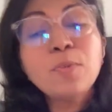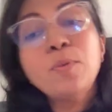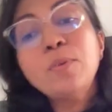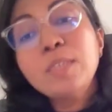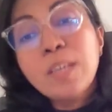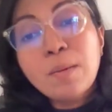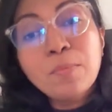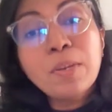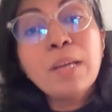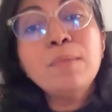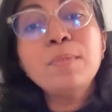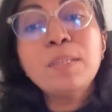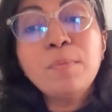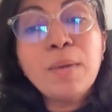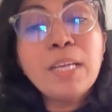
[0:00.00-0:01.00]
or
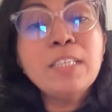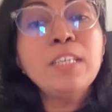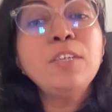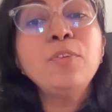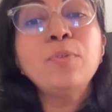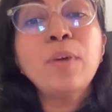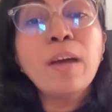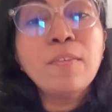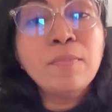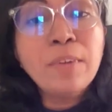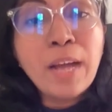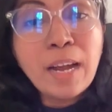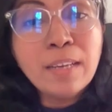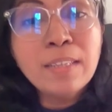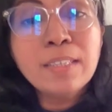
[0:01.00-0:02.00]
sometimes imagine you have
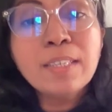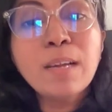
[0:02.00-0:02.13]
done the